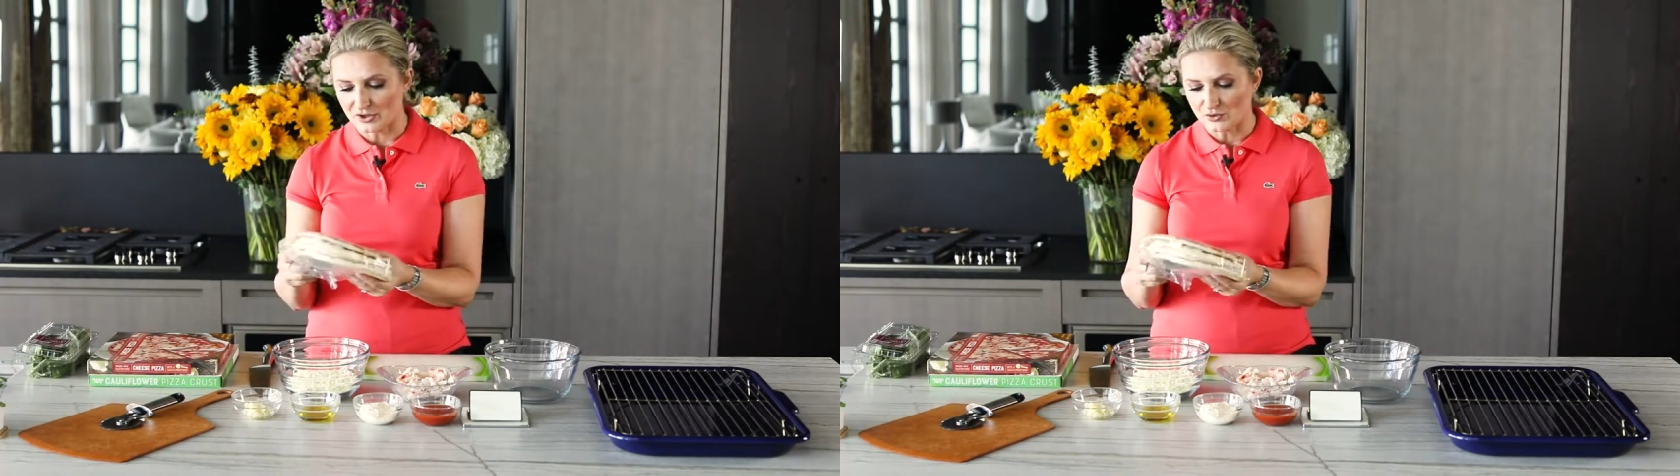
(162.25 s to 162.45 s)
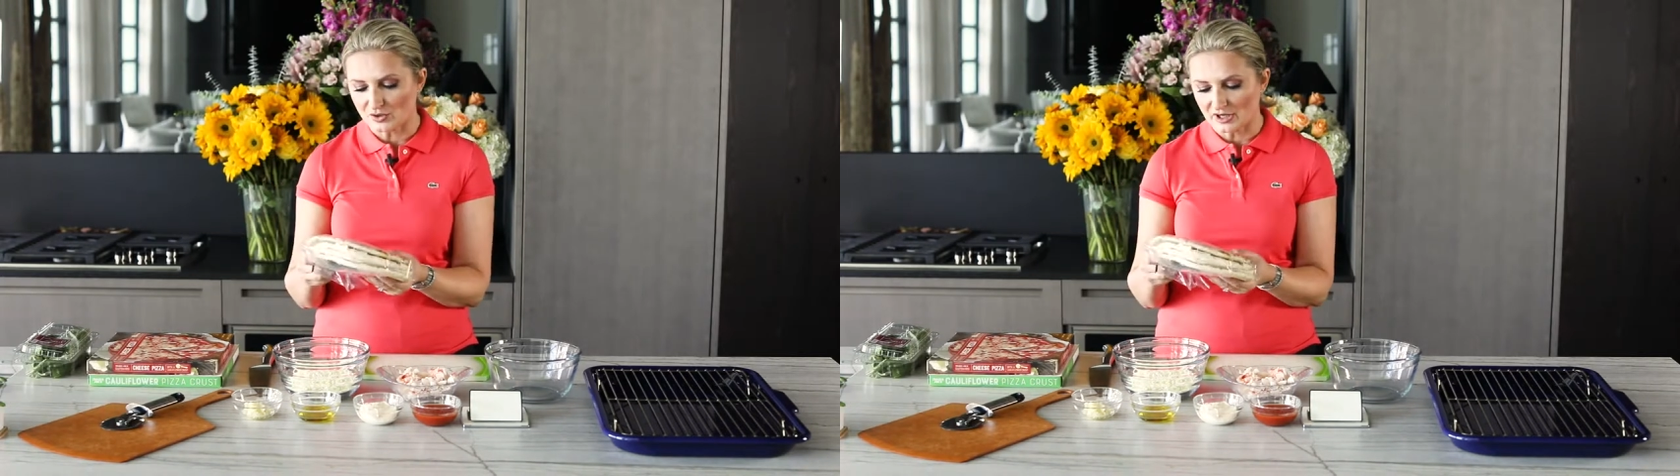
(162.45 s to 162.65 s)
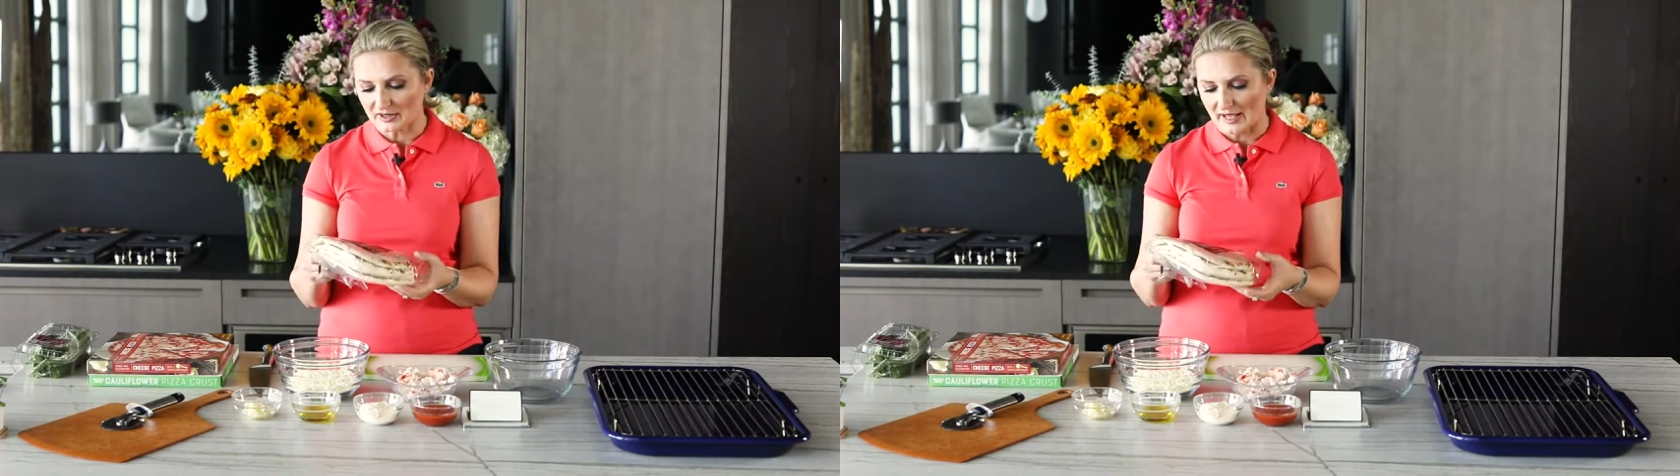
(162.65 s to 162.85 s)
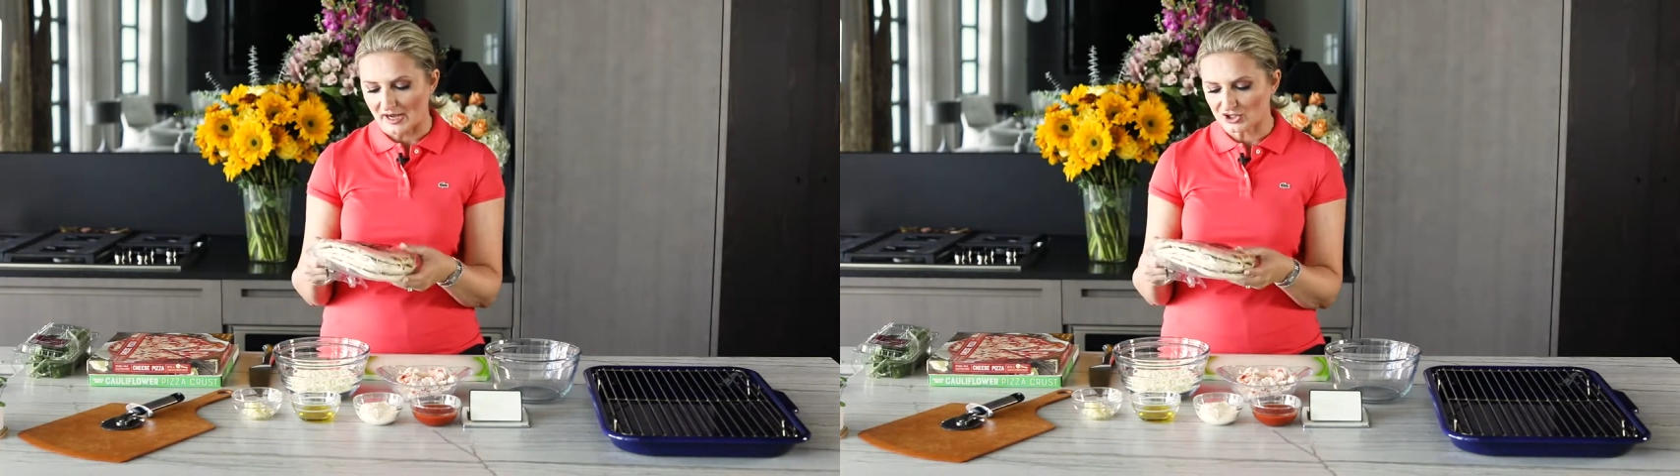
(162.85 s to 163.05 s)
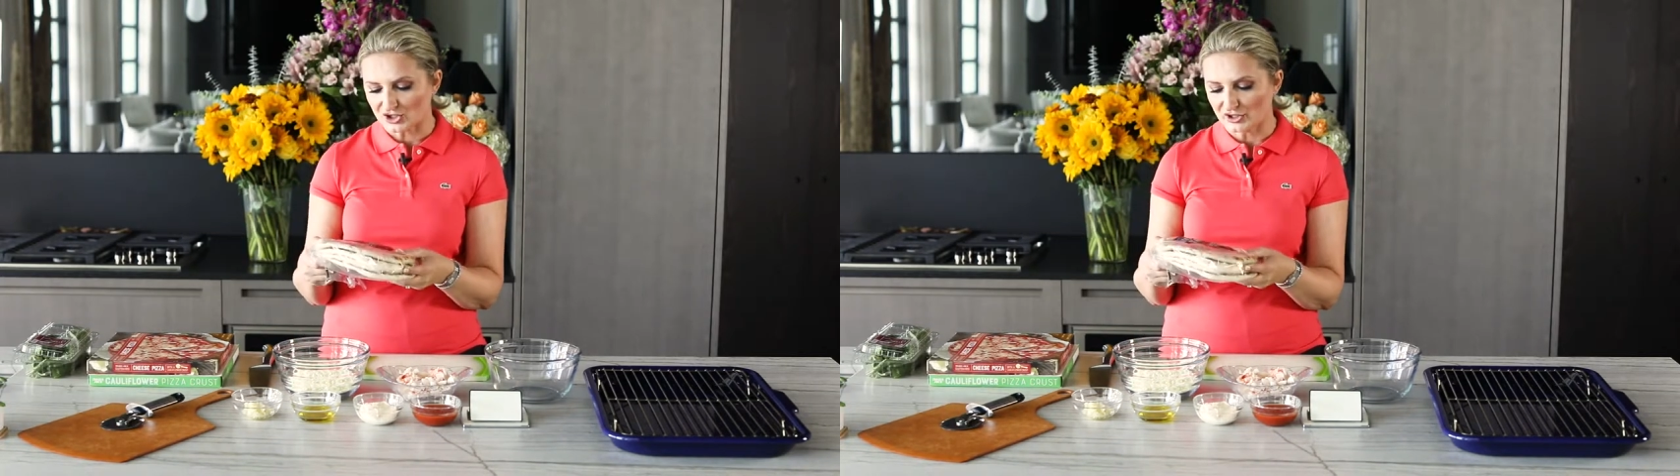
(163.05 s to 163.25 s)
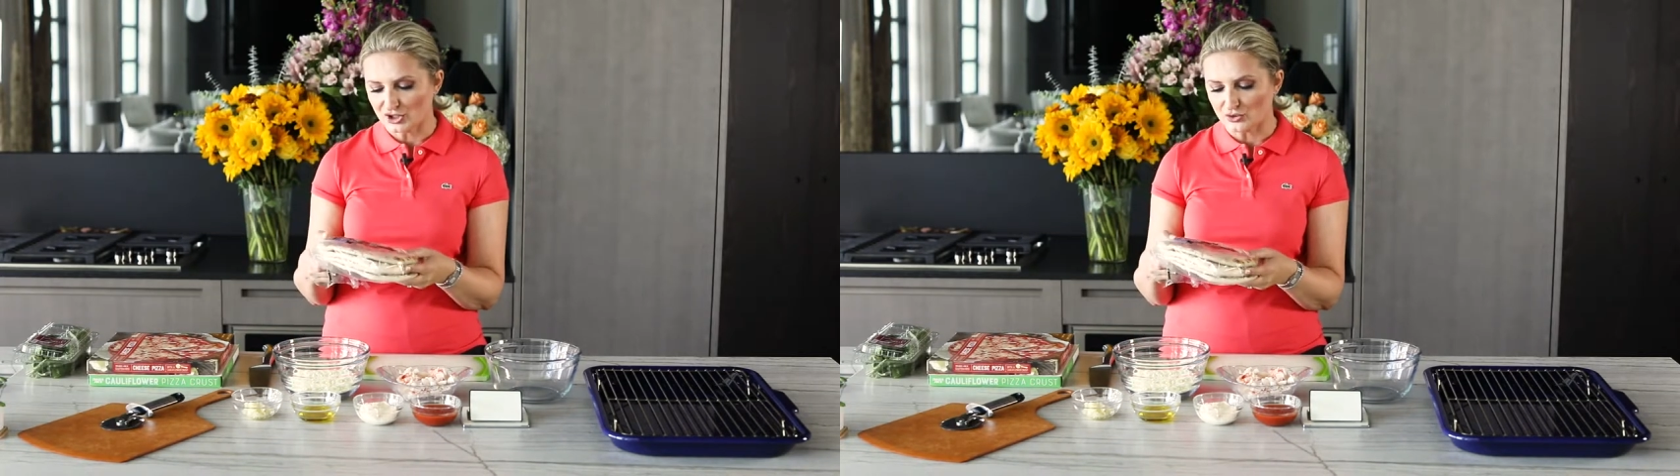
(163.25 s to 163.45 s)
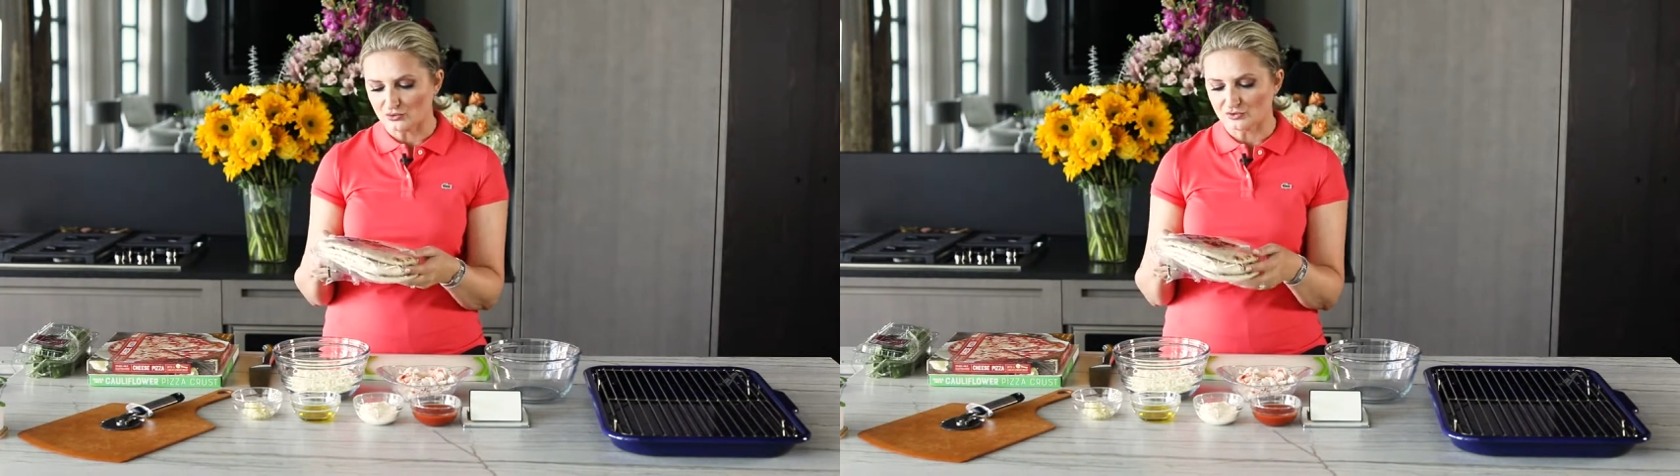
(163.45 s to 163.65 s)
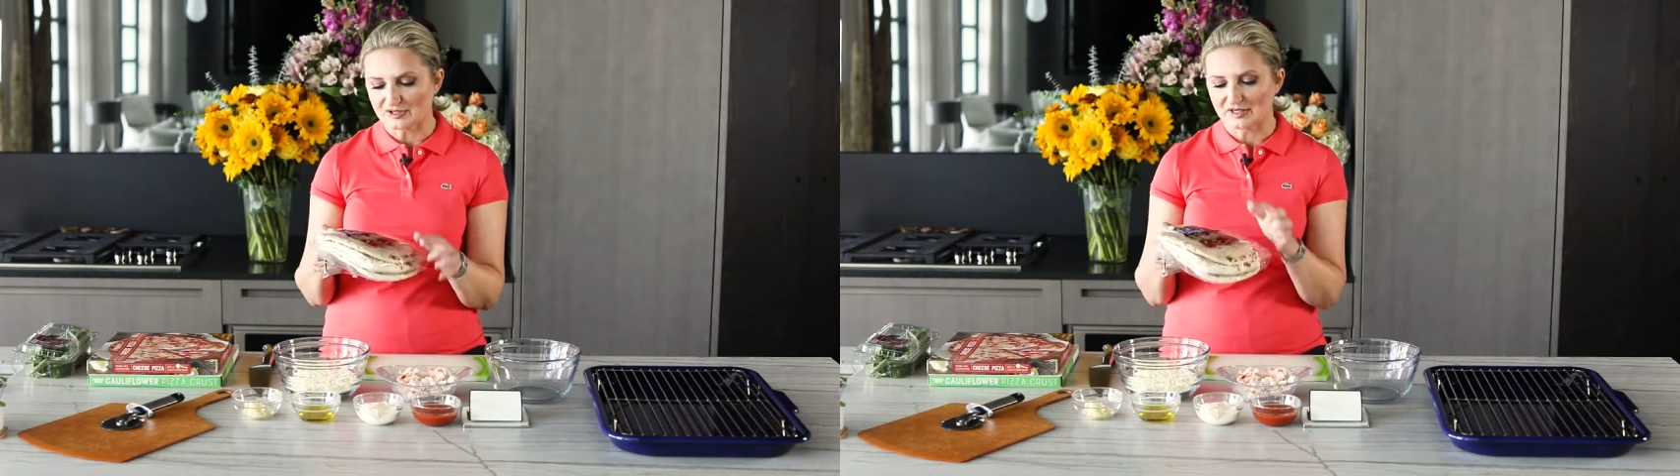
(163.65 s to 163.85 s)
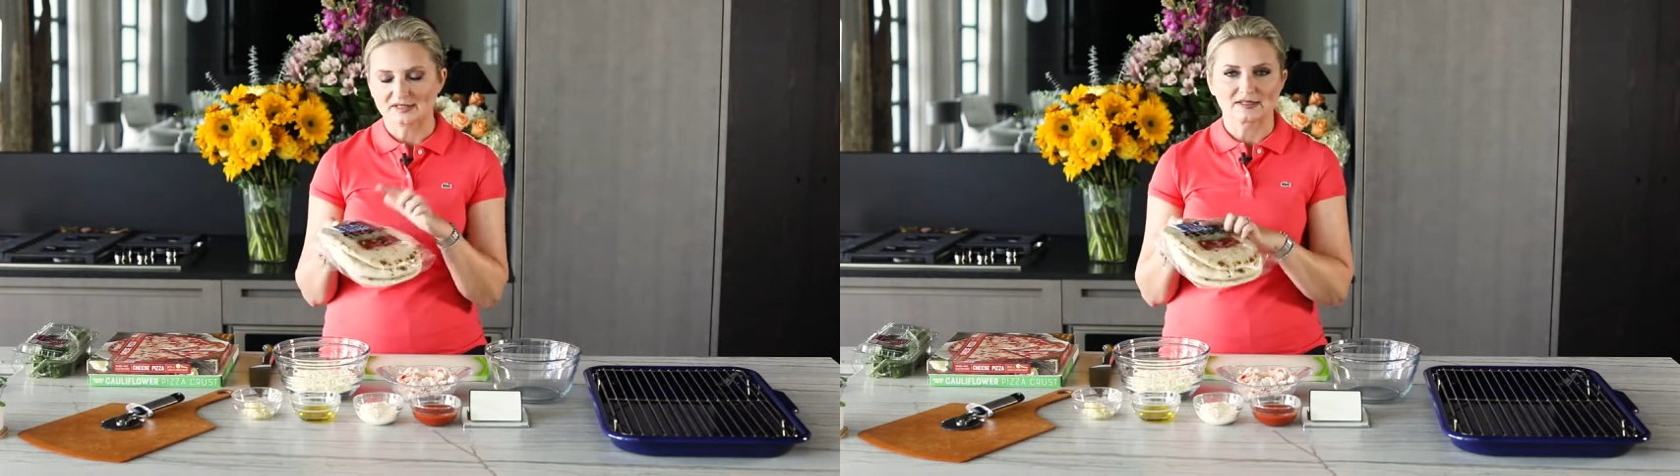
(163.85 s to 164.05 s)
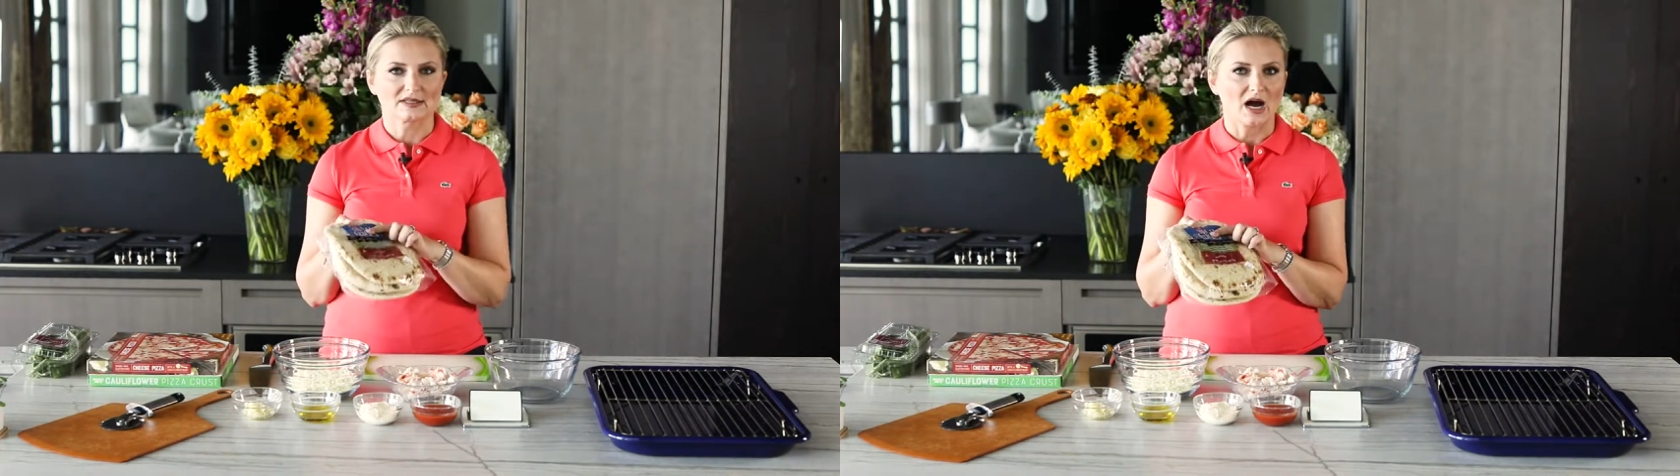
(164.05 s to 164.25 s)
you can actually use
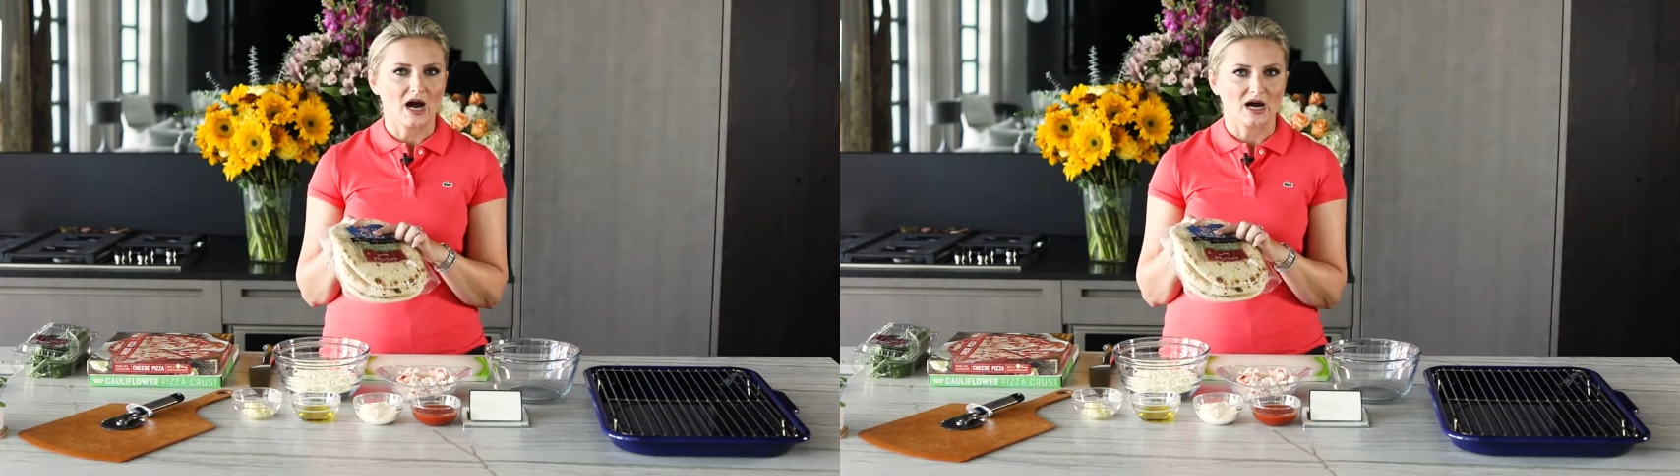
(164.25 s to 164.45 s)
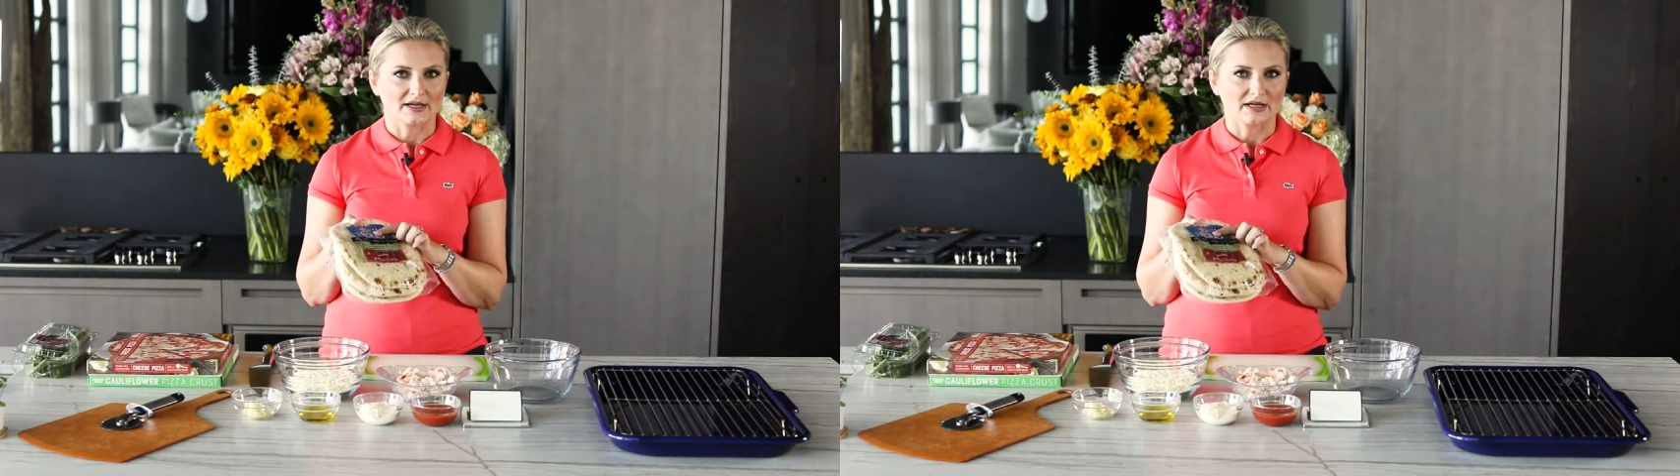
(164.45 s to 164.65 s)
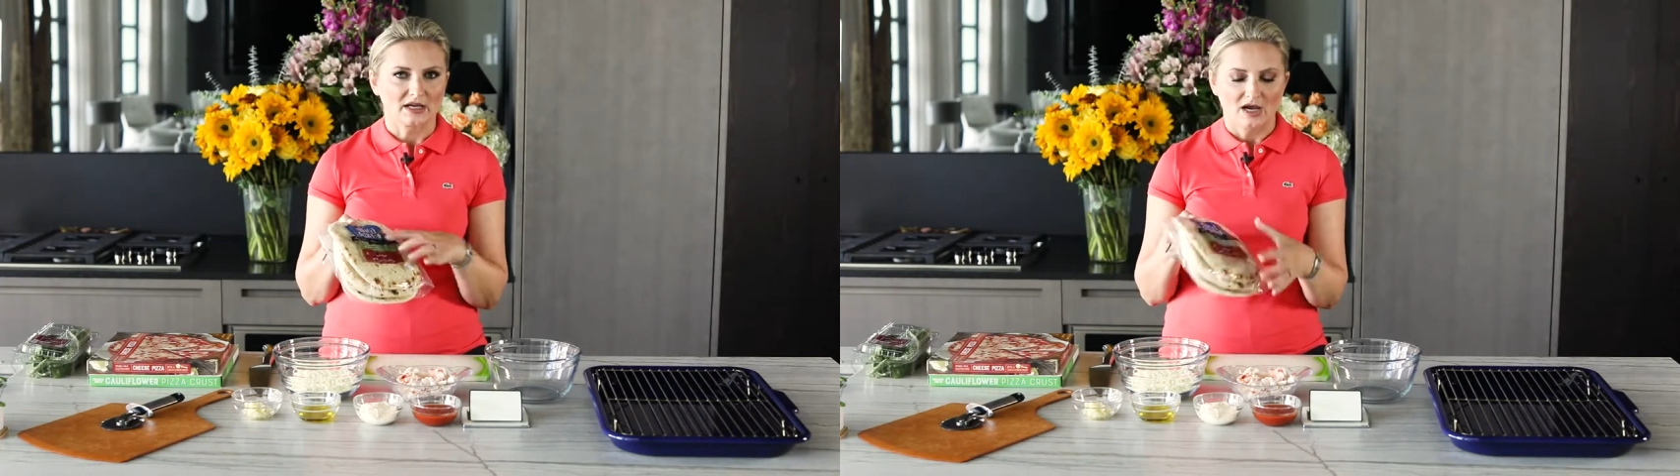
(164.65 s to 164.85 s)
this naan